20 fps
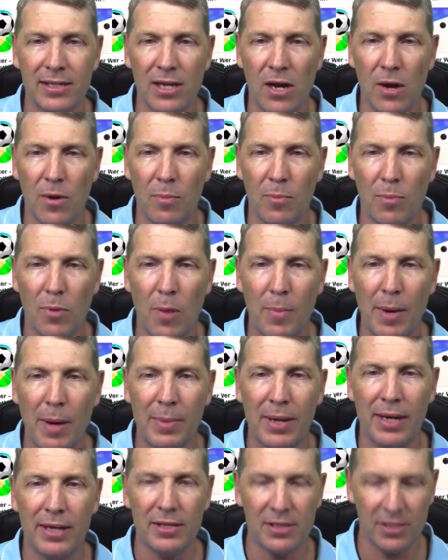So pop
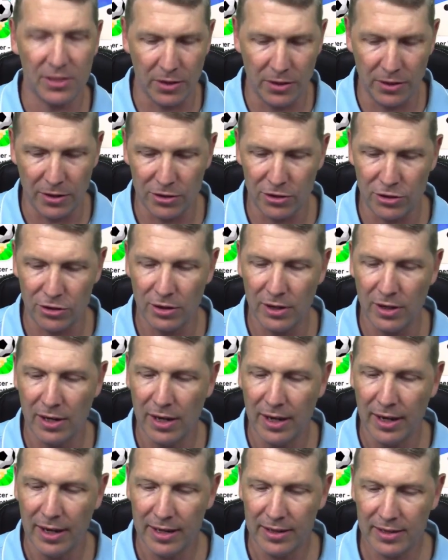up here to search,
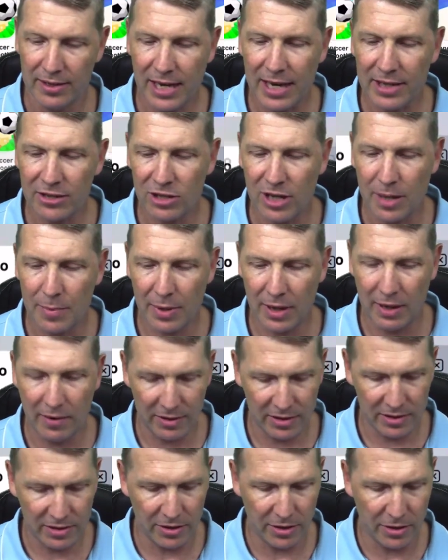touch up here
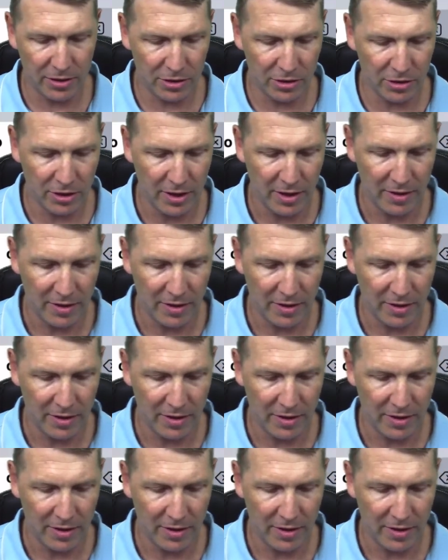and search